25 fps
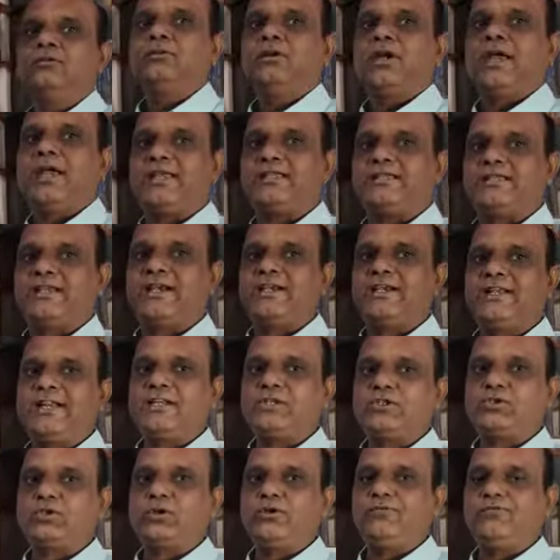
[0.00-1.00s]
as n
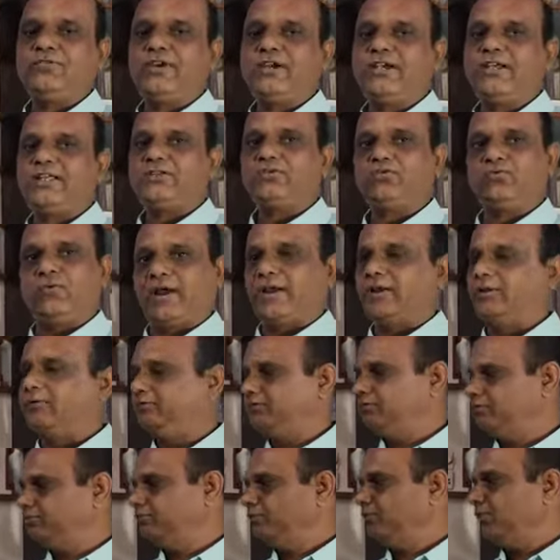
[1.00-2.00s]
tends to infinity is 1,
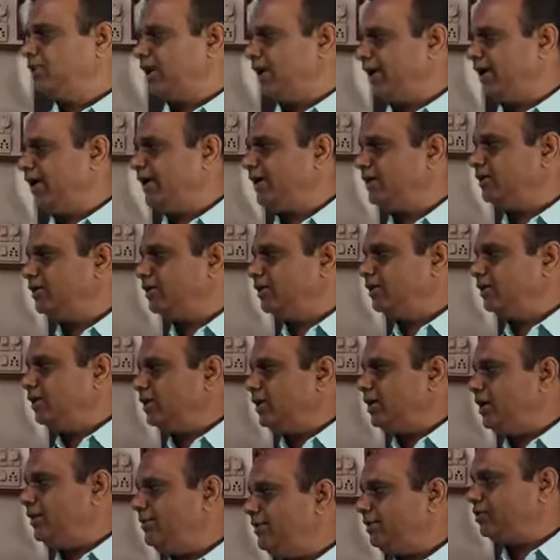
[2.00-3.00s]
and
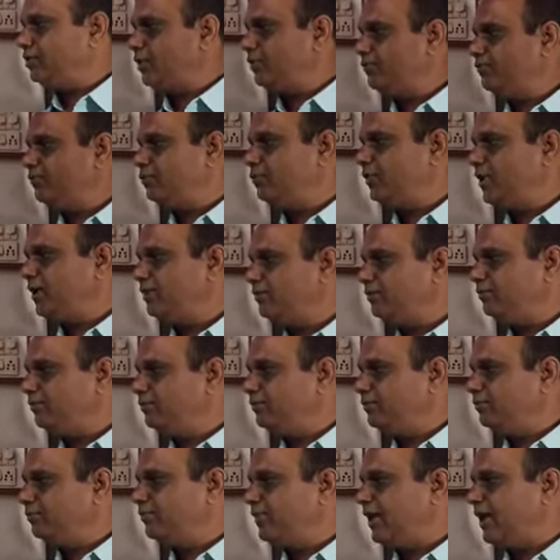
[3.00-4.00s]
limit of 1
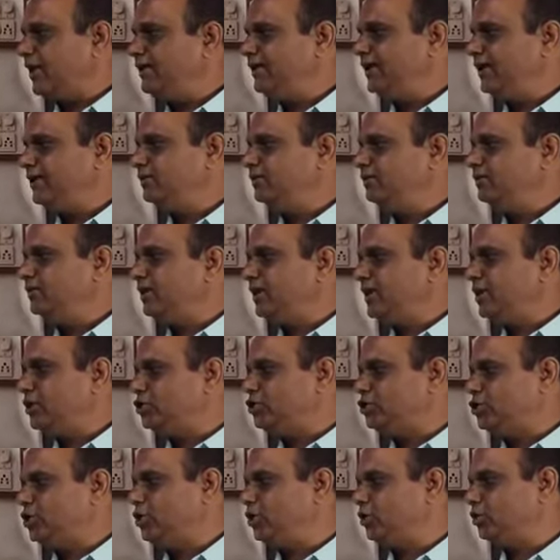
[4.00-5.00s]
by n
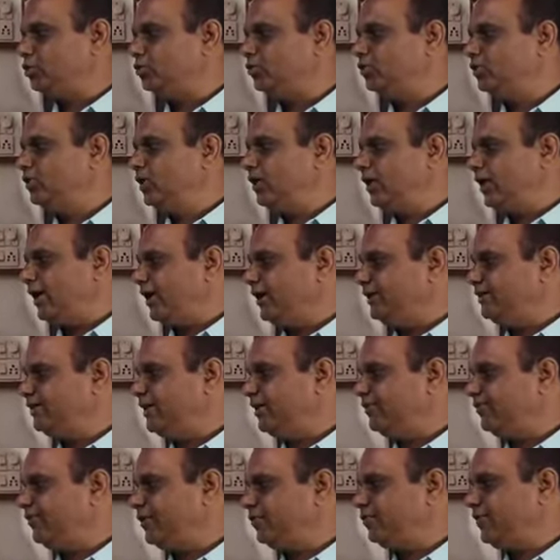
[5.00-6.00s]
is 0, and
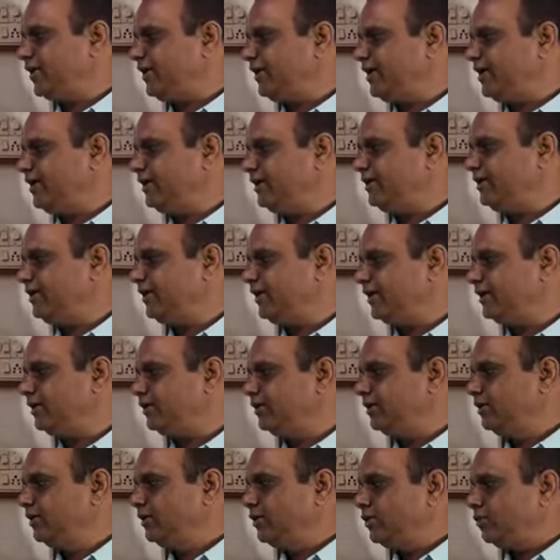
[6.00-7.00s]
therefore we are getting here
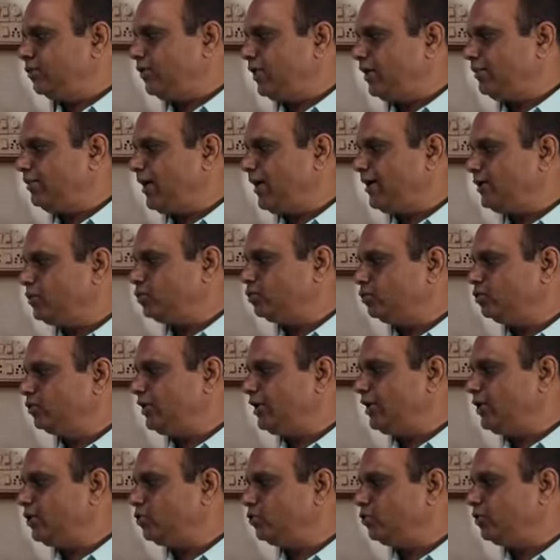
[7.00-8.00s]
1 by 2
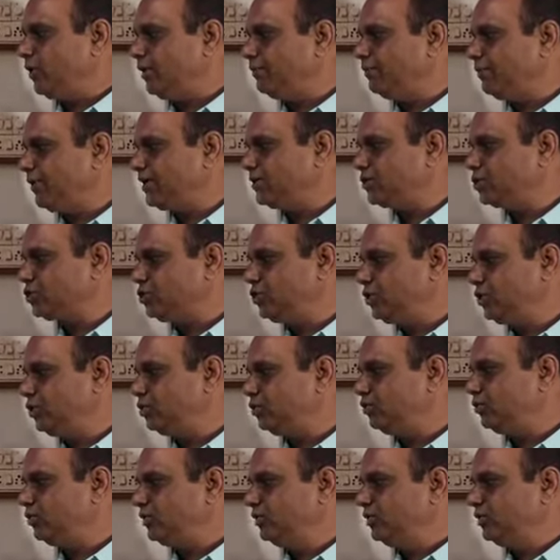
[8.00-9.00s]
into 1 plus
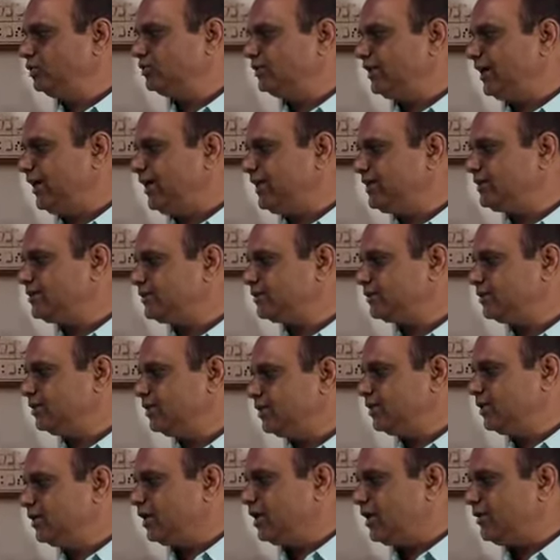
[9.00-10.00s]
0, that is,
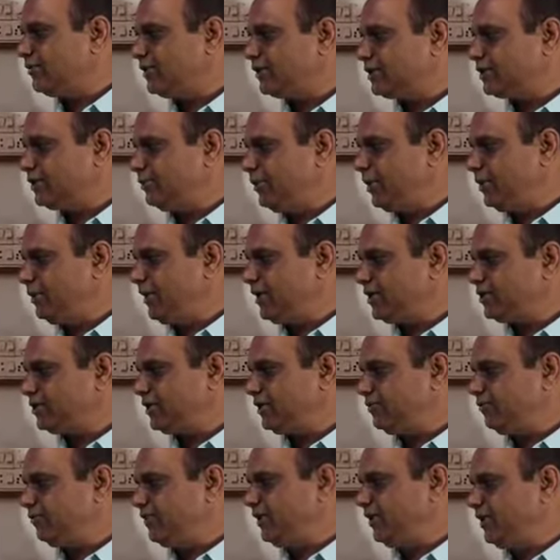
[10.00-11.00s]
after
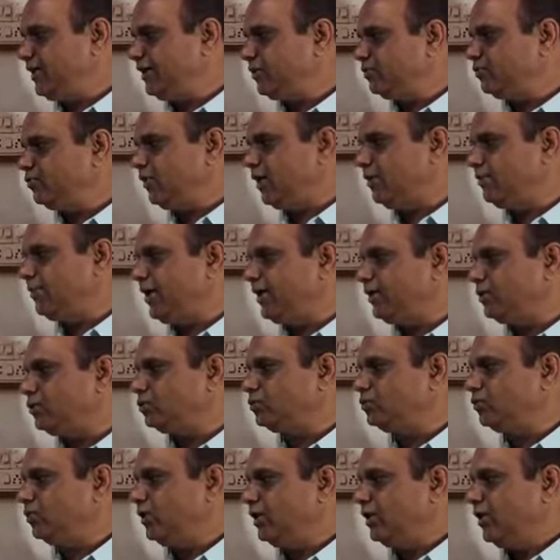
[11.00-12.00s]
simplification we get 1 by 2.
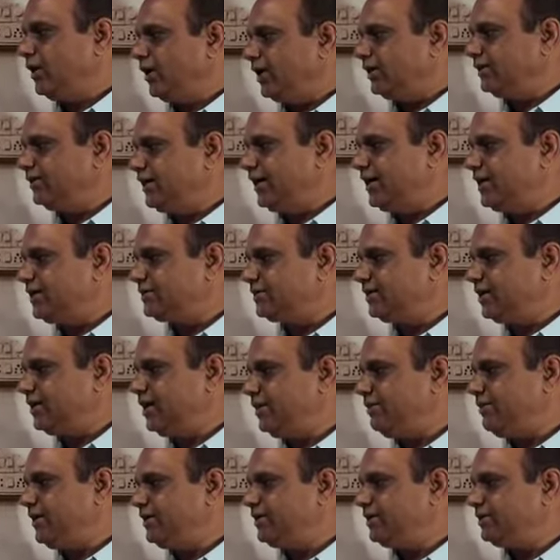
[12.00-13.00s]
That is
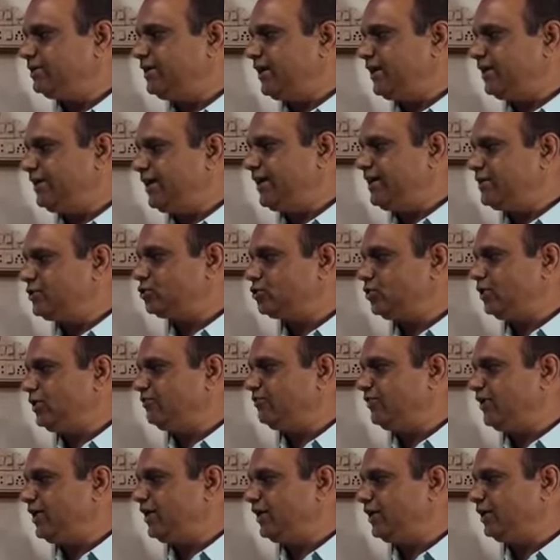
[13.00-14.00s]
limit n tends to
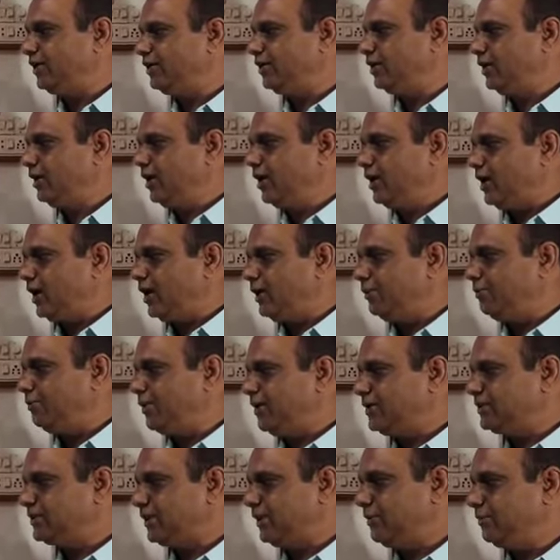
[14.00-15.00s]
infinity
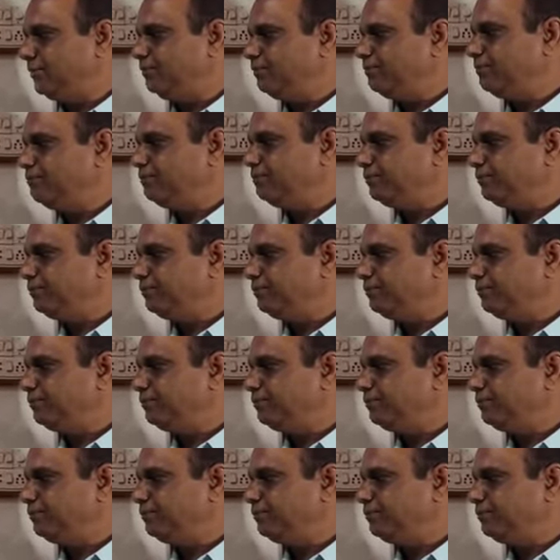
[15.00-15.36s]
upper sum